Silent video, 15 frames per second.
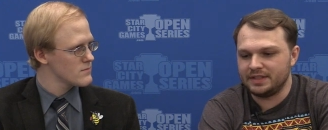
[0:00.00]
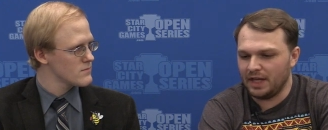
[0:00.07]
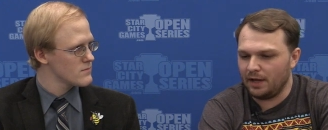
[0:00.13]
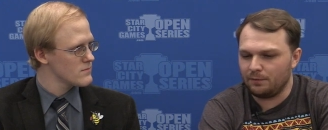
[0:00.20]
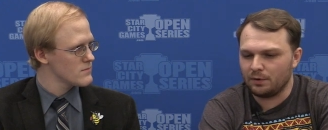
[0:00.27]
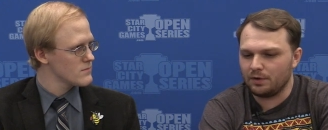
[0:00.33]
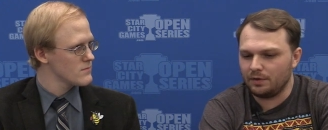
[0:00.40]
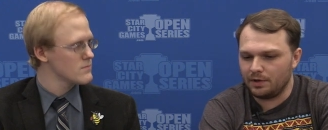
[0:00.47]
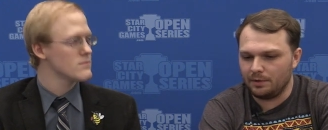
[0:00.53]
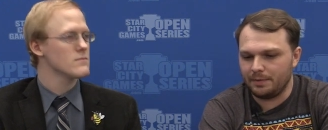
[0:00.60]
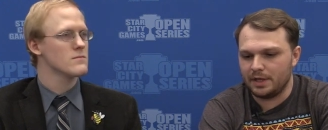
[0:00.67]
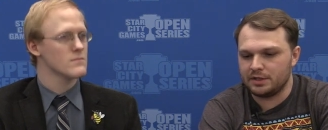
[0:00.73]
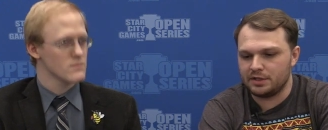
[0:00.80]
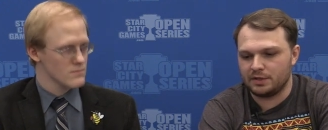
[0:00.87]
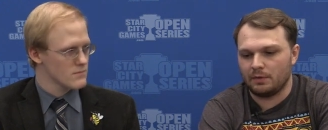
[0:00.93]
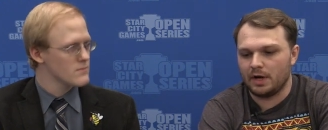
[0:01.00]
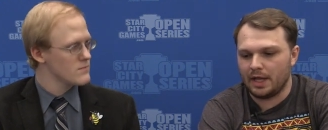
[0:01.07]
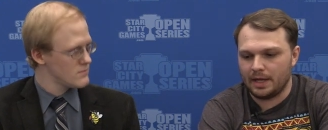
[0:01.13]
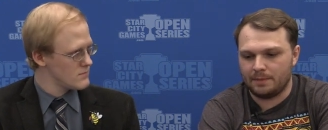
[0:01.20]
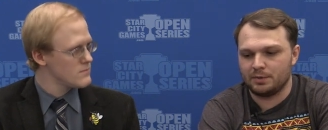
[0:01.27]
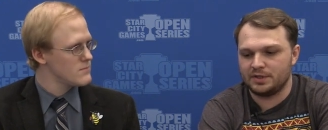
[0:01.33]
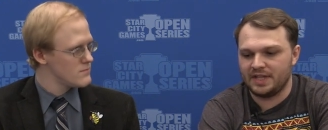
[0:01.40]
Speaker 1: delve her a little bit you just want to
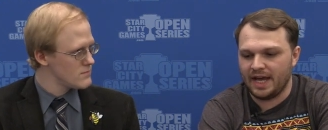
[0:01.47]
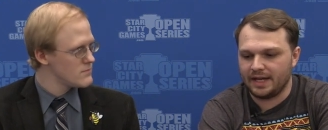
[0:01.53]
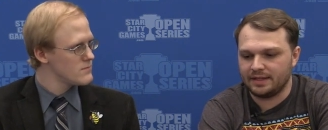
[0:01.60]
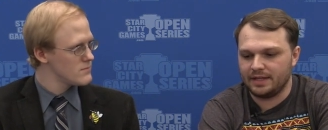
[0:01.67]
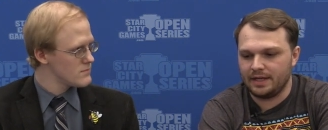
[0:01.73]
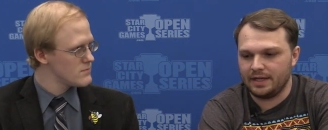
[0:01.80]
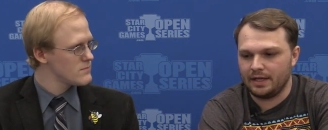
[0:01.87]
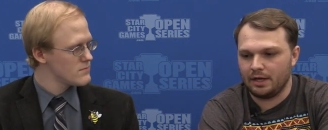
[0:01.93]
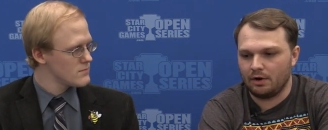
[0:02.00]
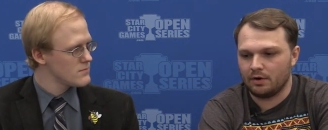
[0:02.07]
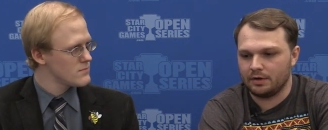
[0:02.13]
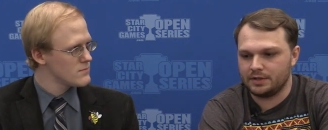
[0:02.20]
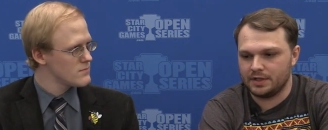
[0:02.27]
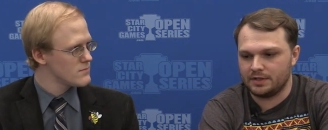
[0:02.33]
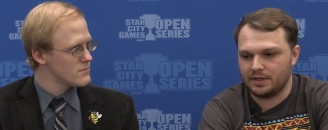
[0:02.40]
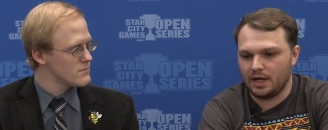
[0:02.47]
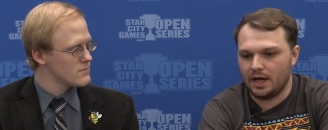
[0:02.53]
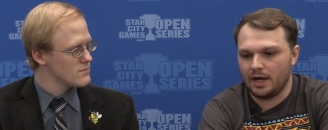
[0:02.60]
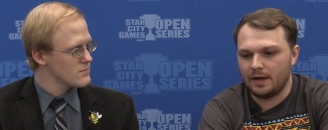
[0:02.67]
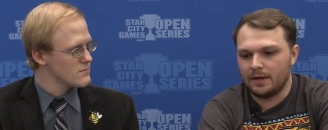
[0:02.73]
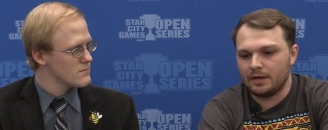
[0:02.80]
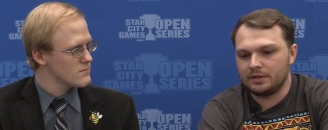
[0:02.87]
mm-hmm. like protect it or just
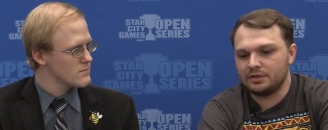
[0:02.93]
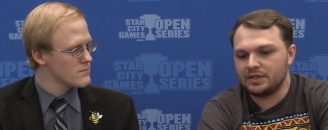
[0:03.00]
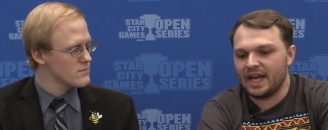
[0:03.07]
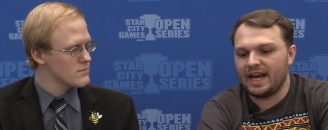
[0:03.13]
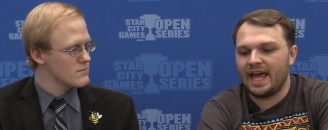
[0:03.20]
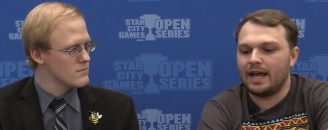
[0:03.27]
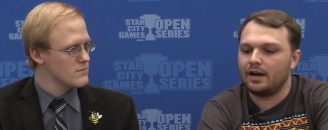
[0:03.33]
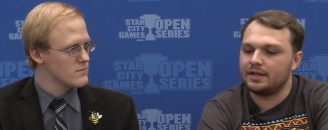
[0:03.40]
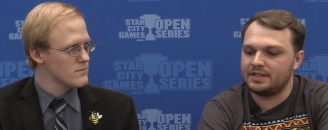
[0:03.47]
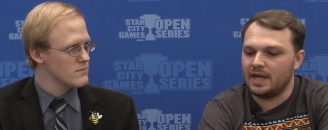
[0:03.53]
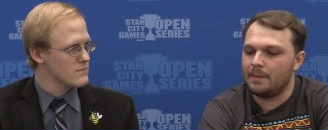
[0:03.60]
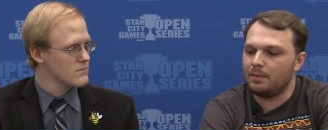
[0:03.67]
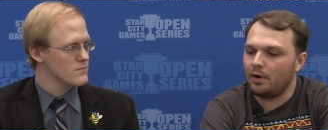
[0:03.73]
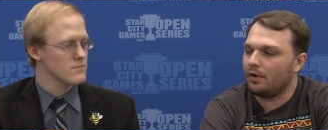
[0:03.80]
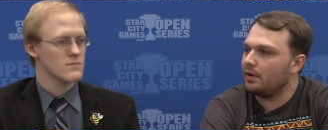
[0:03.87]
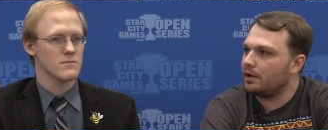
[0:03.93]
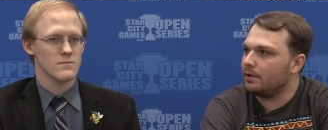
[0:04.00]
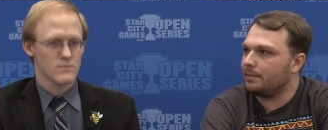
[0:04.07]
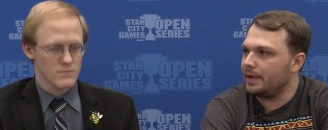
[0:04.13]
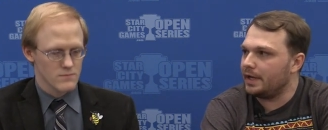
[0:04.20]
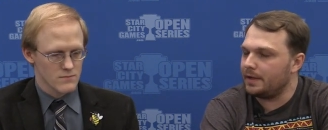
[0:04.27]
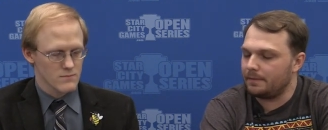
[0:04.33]
uh, get ahead on tempo a little
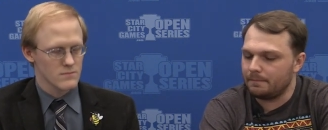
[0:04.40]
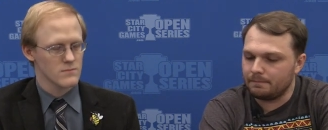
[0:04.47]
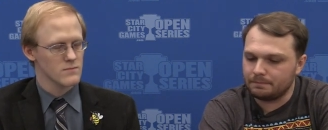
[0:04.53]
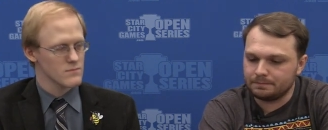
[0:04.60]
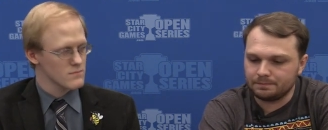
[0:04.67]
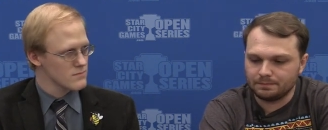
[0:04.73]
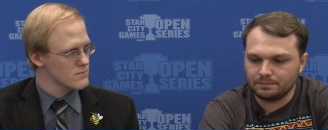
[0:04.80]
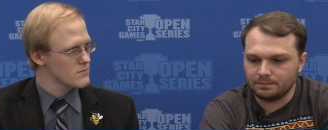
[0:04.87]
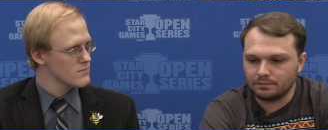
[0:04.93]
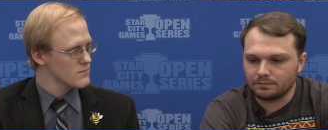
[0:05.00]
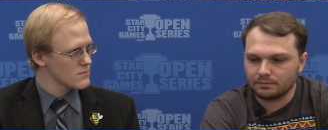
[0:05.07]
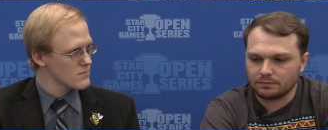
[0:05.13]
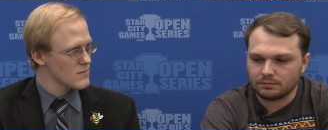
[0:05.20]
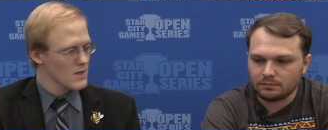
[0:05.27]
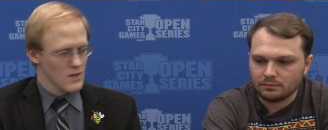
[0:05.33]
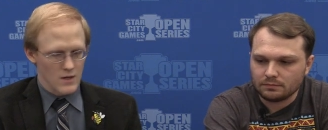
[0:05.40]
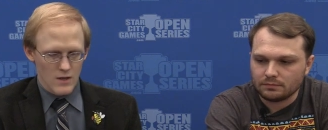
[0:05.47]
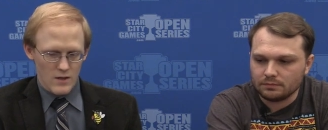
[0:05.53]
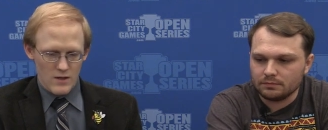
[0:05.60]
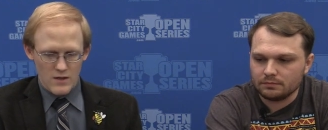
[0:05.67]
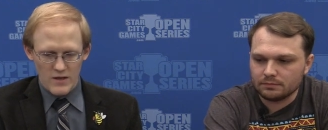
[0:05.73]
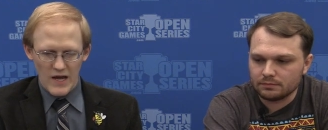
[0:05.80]
bit
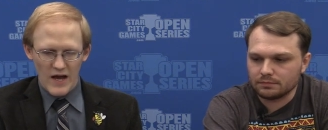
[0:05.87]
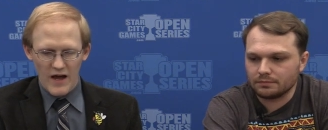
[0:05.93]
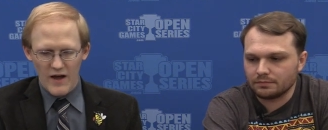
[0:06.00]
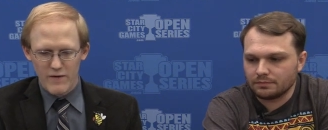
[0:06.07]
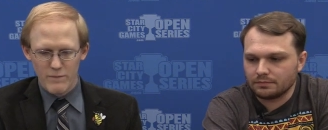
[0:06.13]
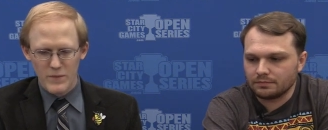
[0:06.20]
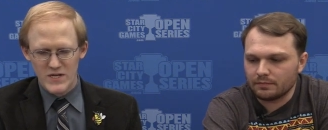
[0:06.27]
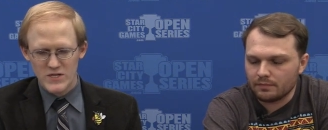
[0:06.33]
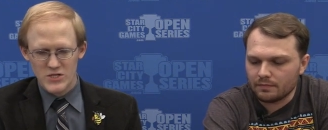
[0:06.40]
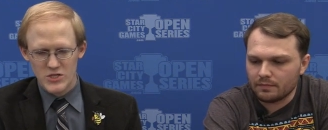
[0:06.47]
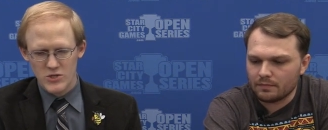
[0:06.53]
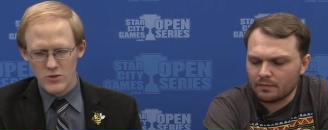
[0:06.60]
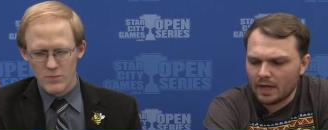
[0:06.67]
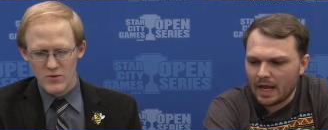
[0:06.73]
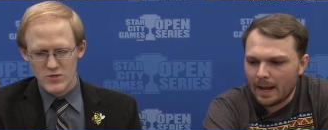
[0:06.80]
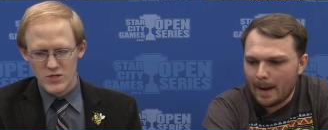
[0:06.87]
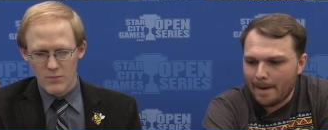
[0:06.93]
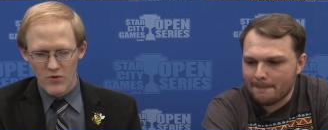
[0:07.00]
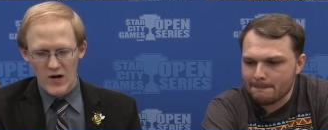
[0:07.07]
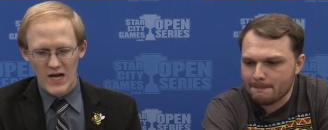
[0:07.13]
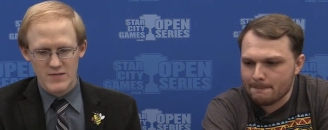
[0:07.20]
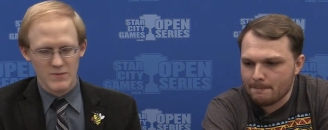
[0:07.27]
Speaker 2: yeah i've been super
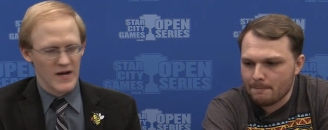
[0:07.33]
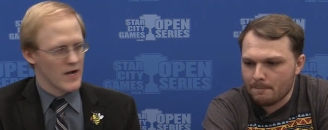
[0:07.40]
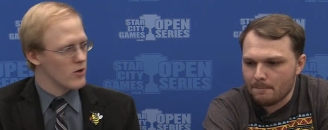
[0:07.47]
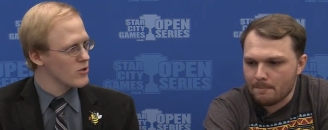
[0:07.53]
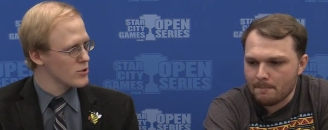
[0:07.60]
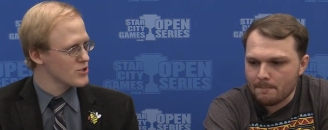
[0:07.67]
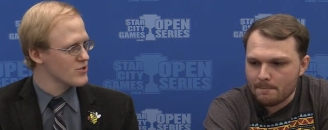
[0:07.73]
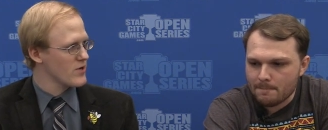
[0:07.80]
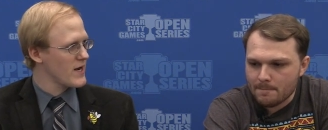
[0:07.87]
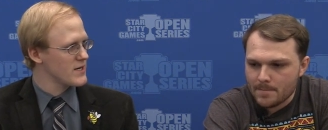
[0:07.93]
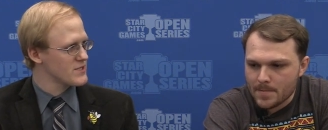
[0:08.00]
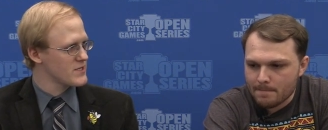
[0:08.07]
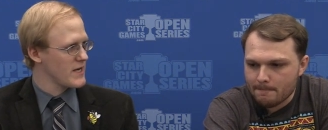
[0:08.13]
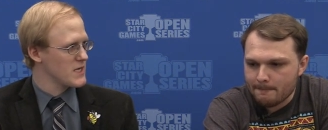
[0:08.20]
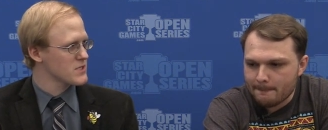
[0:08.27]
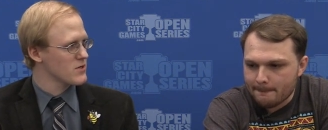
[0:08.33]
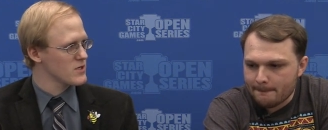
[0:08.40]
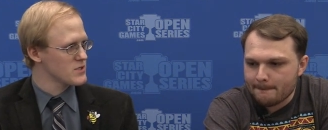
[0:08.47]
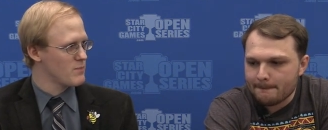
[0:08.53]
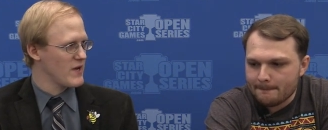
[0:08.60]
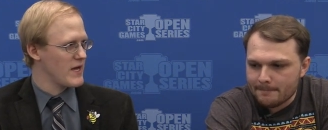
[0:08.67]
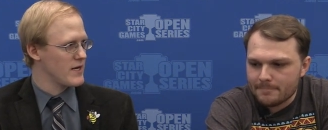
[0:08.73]
surprised by how good stratus dancer
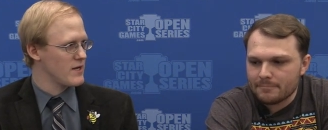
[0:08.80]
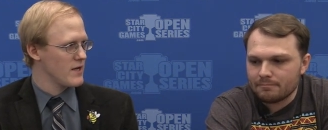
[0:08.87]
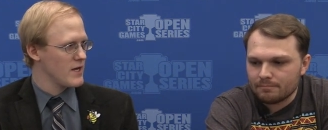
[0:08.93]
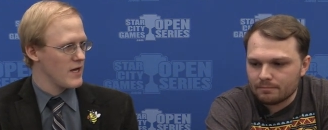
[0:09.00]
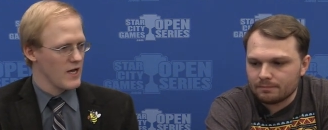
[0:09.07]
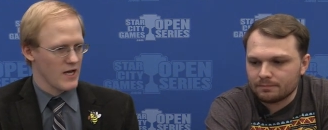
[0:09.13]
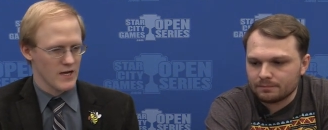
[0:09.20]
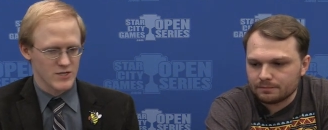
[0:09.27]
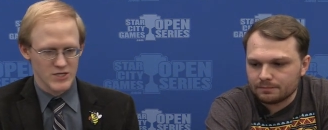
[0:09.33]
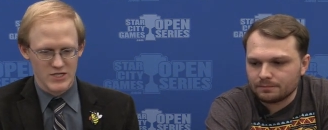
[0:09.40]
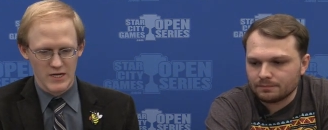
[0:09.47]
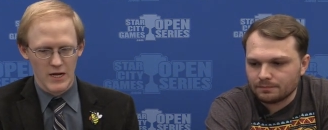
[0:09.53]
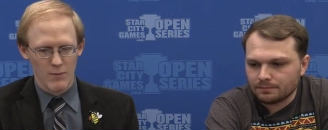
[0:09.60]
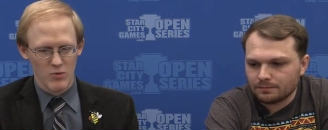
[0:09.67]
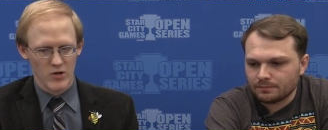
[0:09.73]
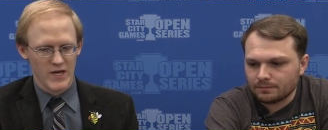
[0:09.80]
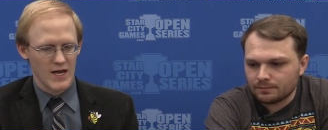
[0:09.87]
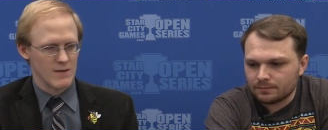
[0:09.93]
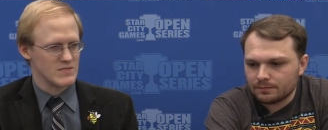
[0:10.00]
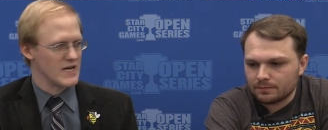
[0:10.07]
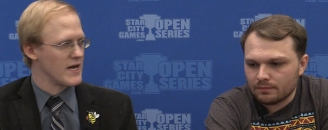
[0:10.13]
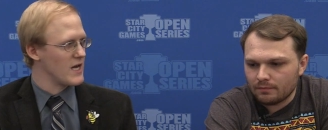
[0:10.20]
has been in just a couple of
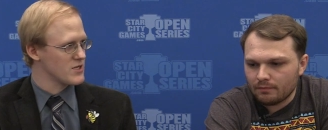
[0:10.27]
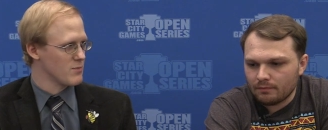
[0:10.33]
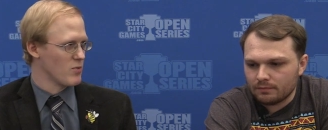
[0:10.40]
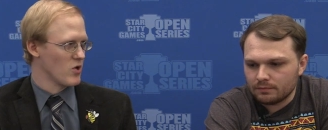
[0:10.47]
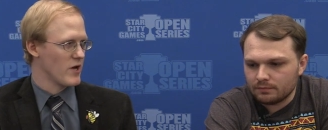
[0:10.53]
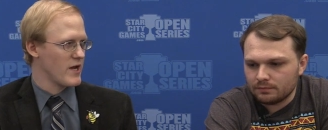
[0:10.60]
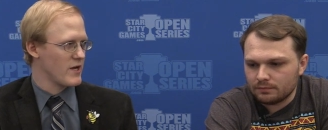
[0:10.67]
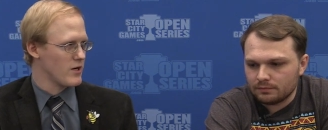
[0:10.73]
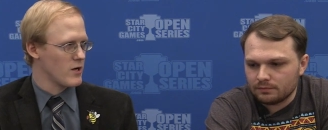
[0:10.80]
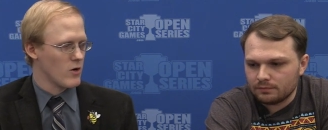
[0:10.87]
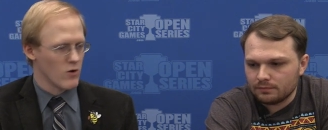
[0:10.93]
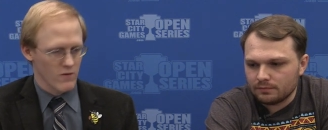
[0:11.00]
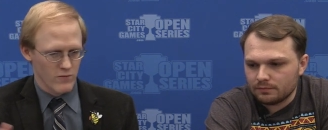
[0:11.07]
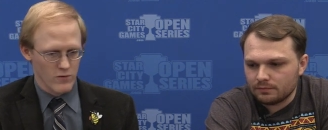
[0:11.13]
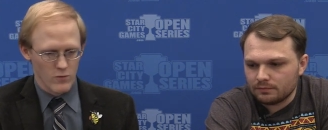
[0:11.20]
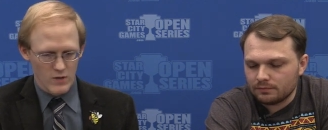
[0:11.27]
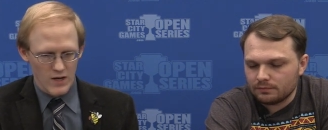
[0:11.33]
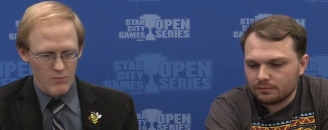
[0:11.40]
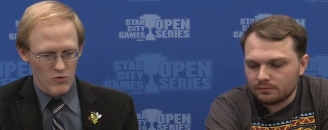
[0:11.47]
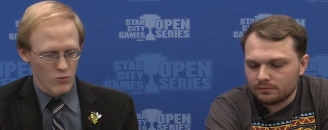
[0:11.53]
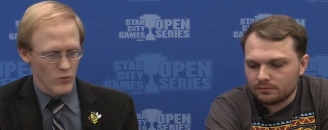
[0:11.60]
games i got to play you know over the couple